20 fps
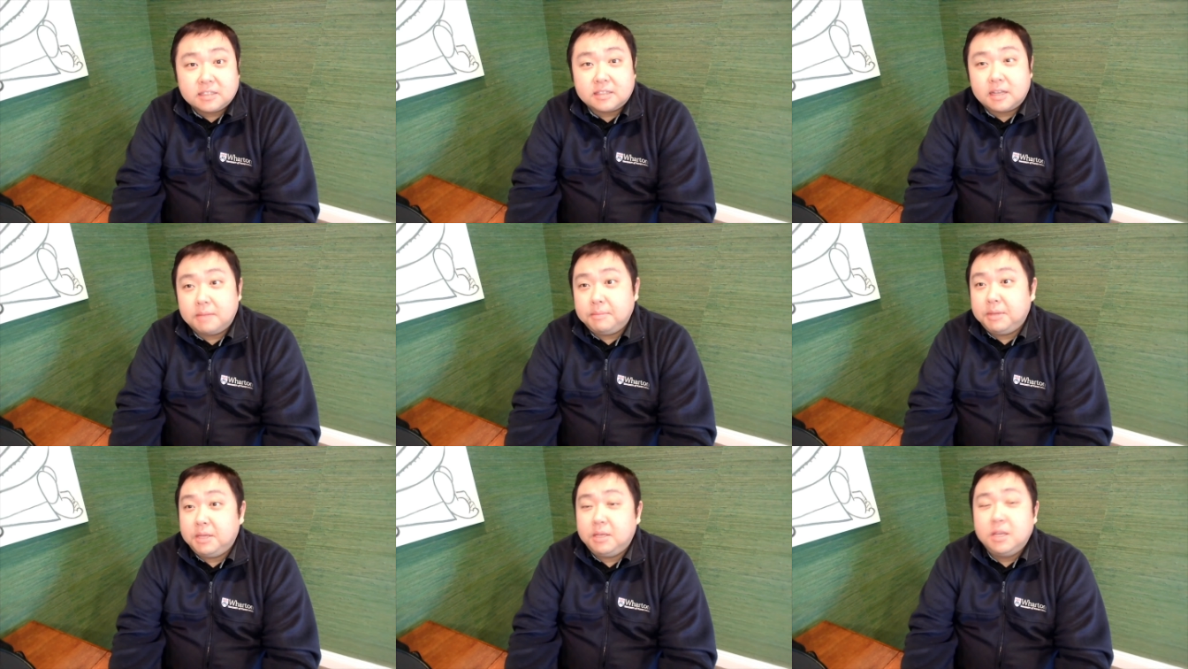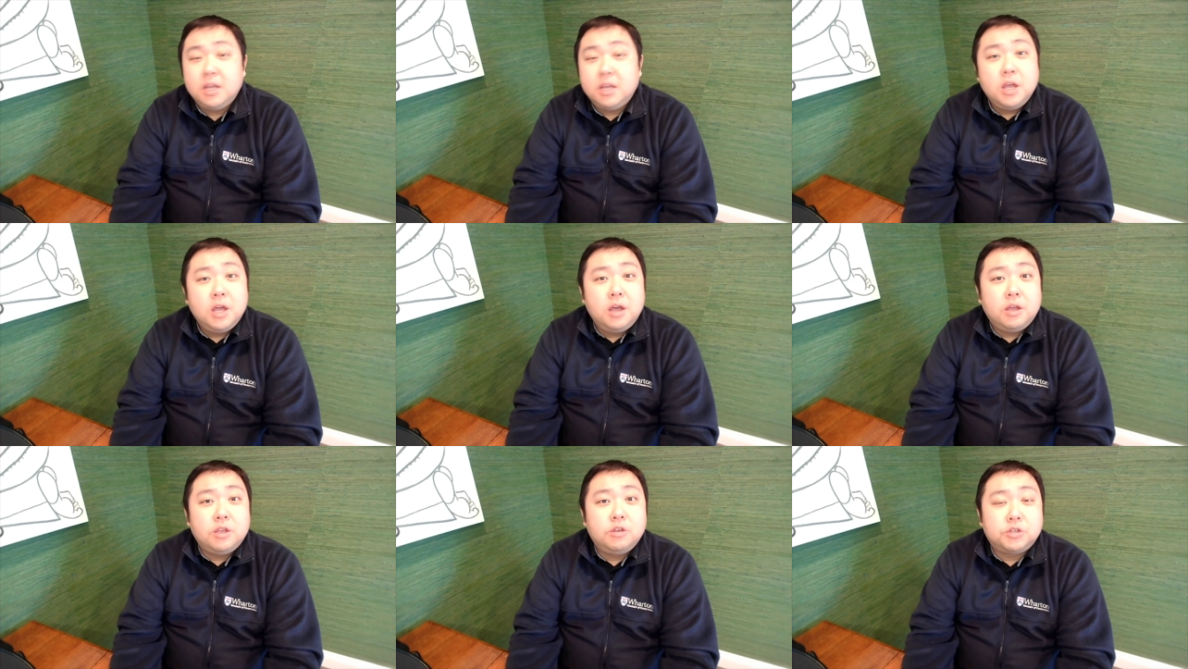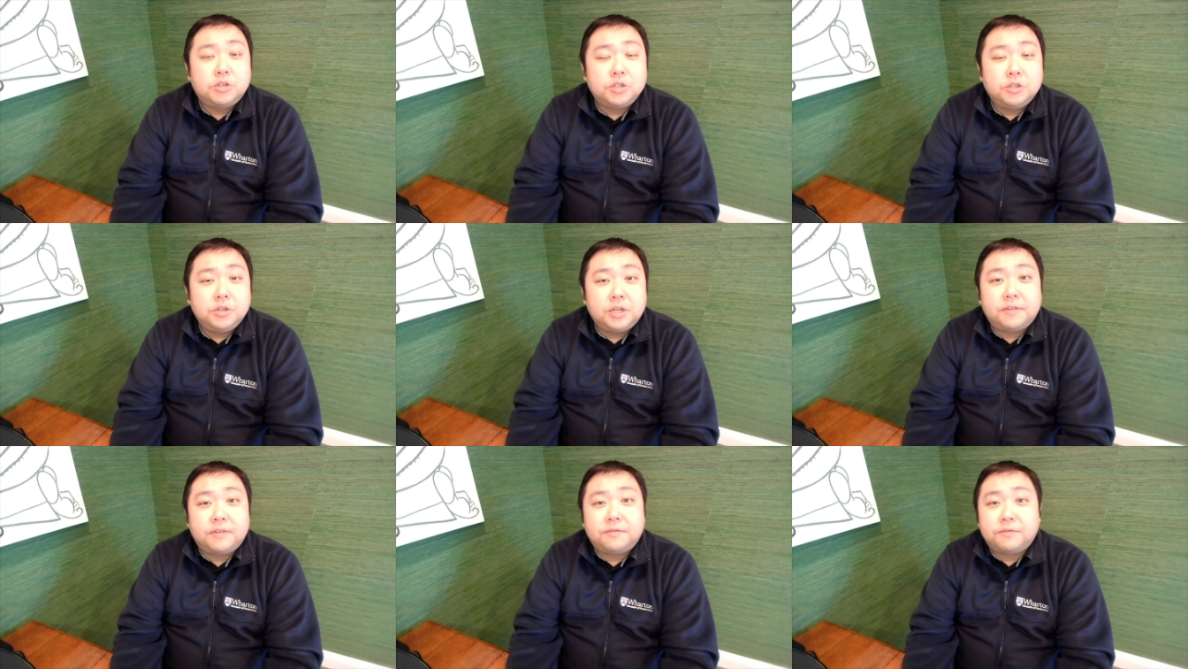I mean, you
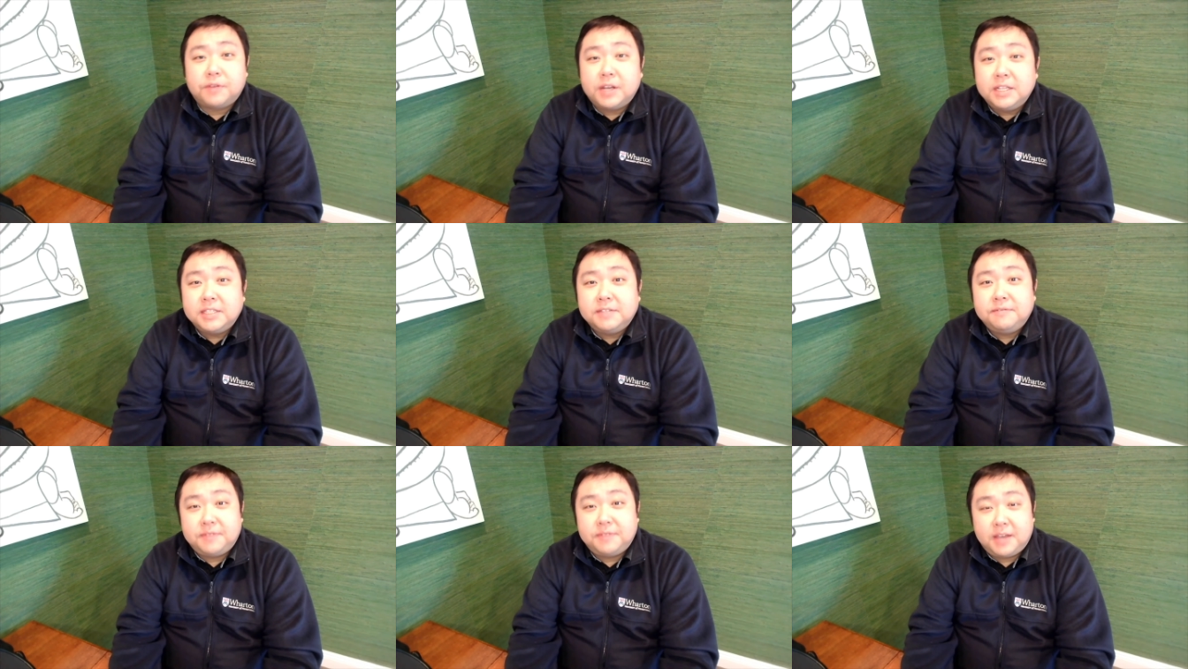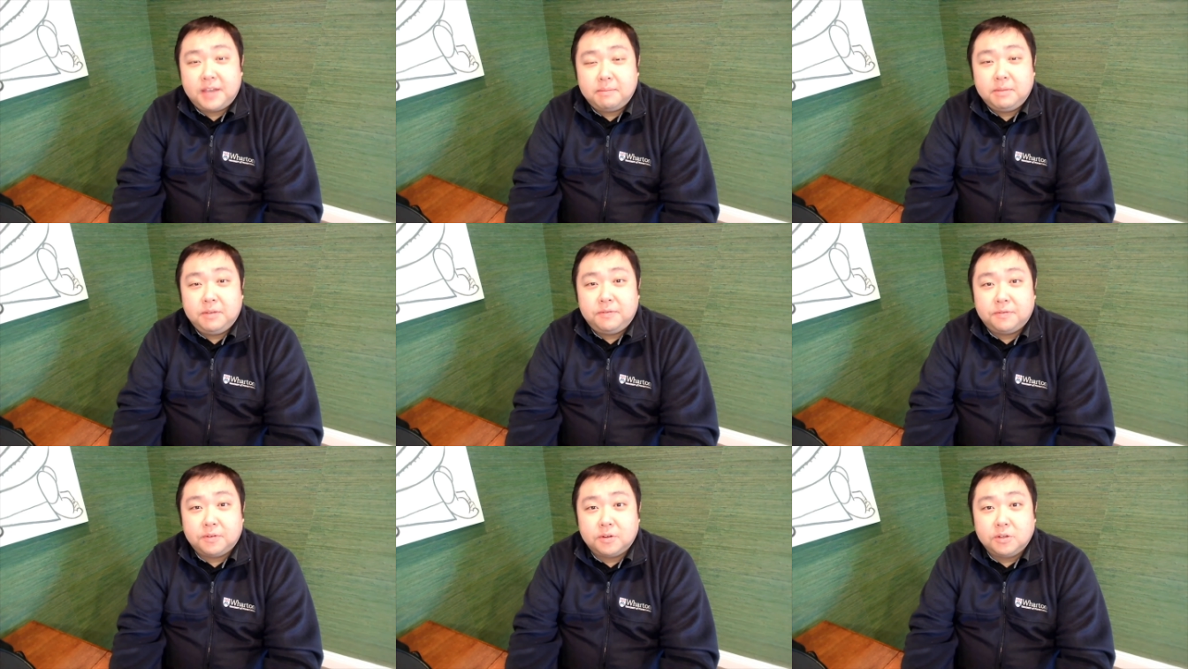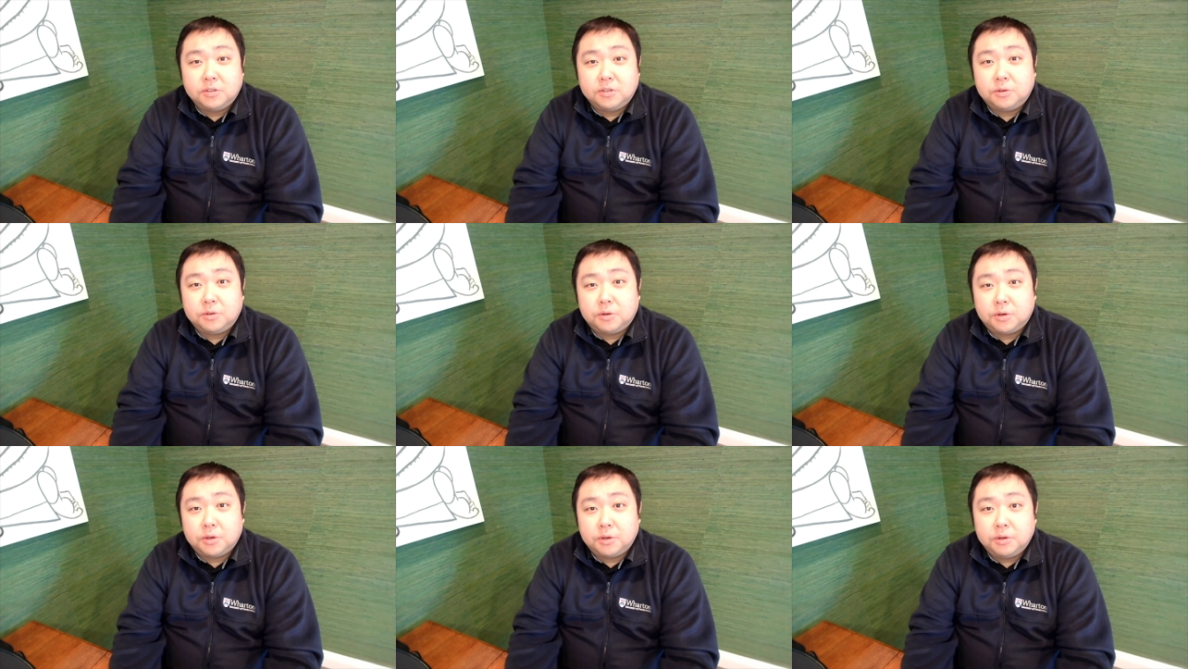should look at friends and family
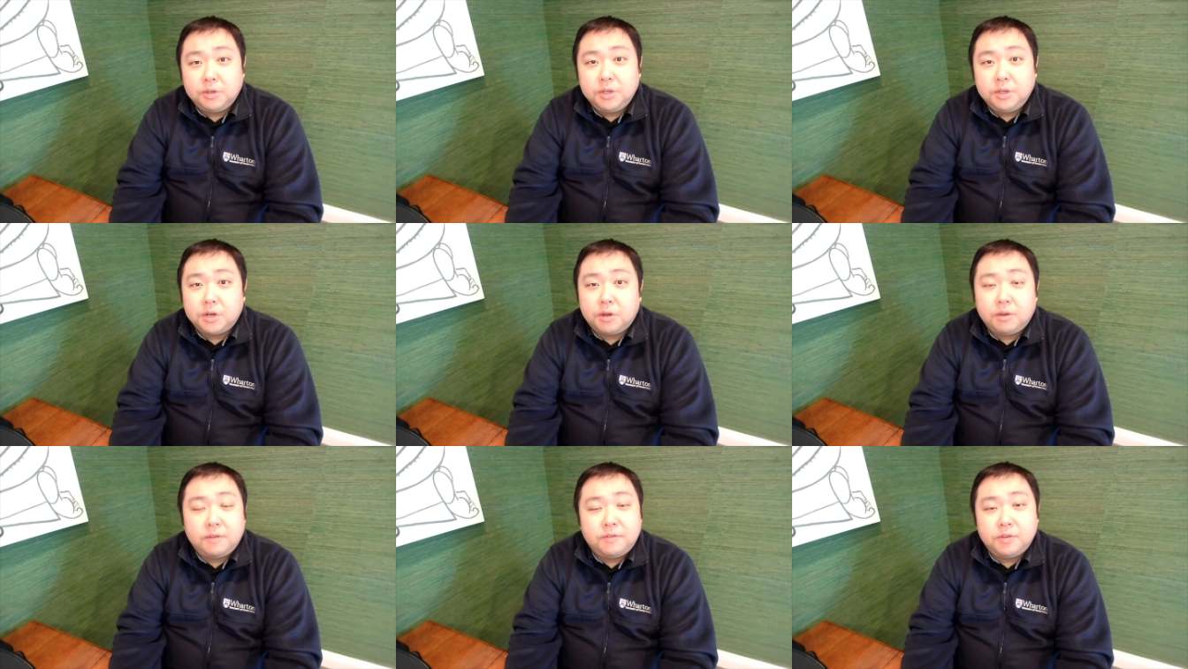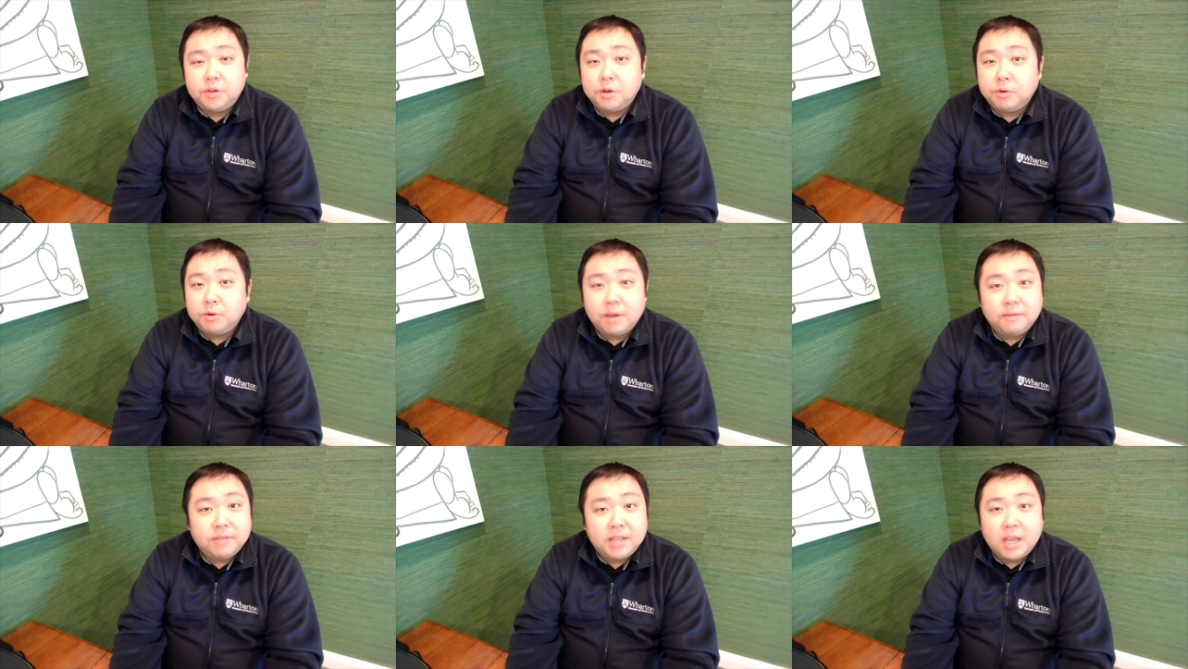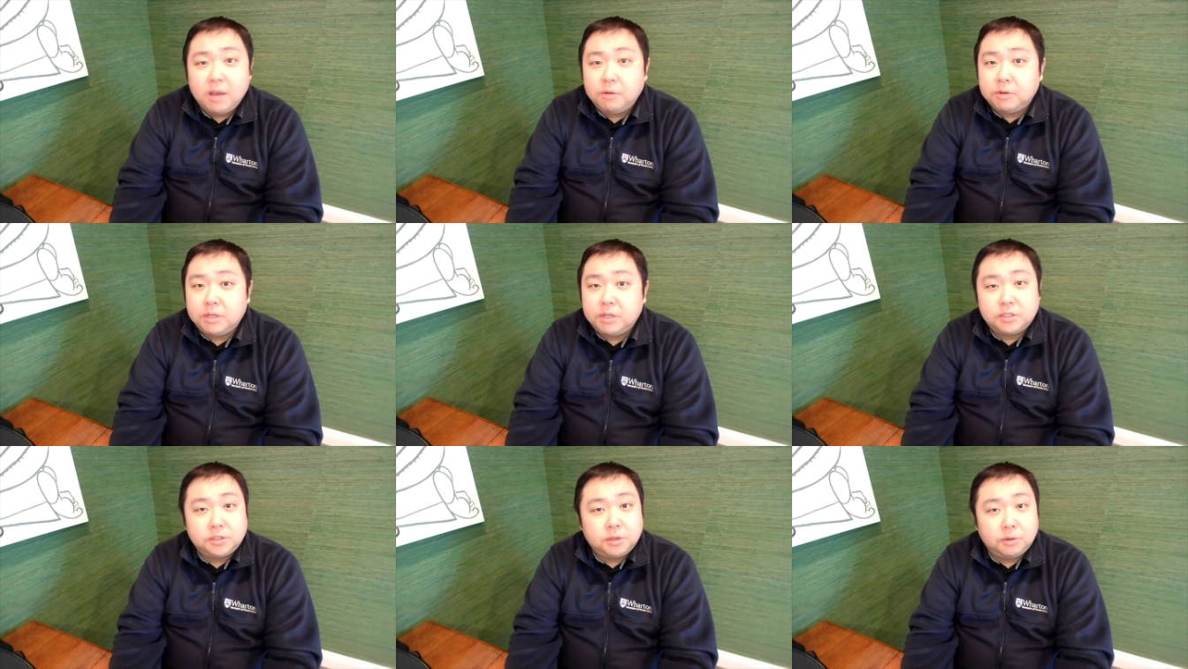first, or, you know, if you don't have the
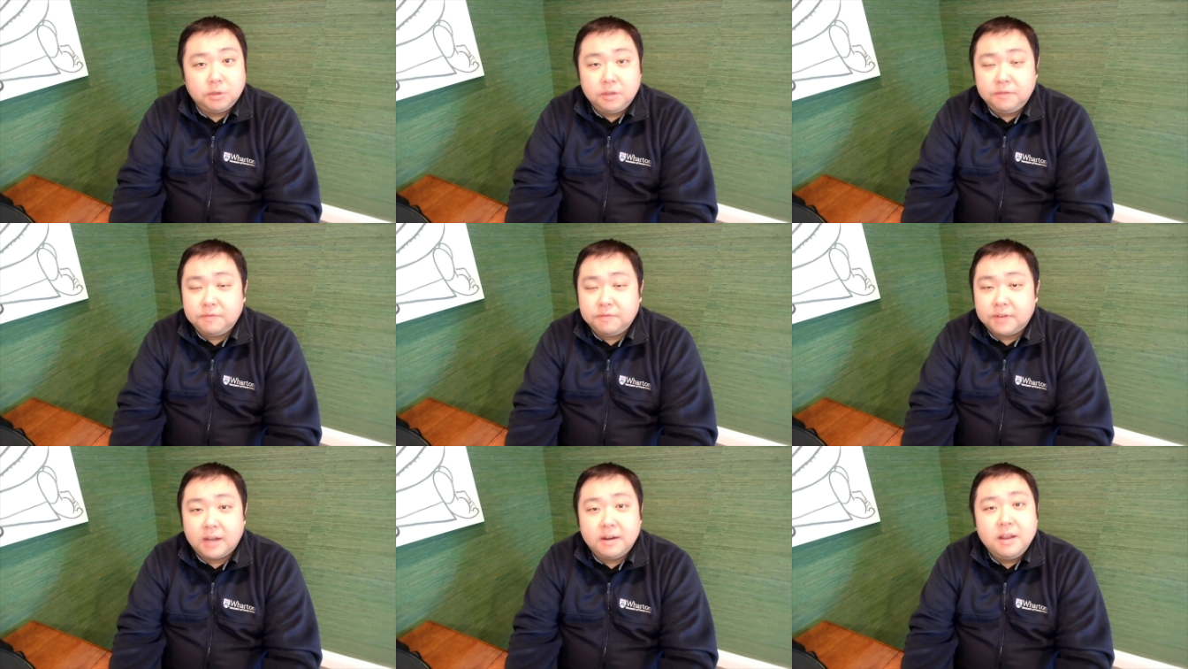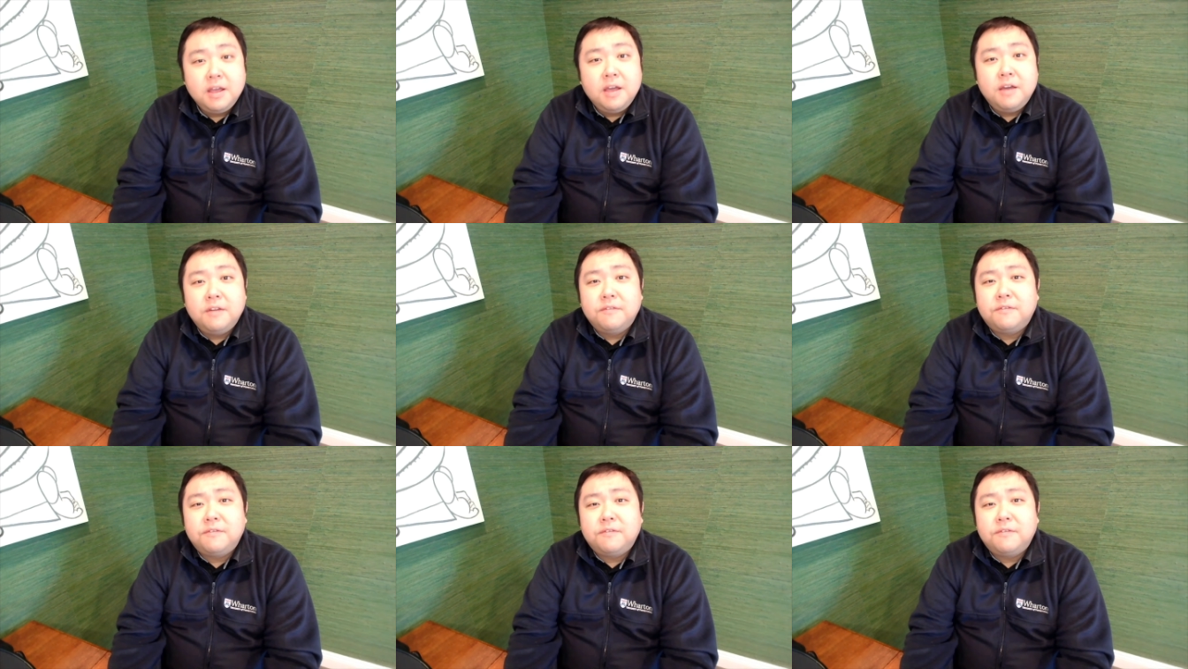equity, it's totally fine.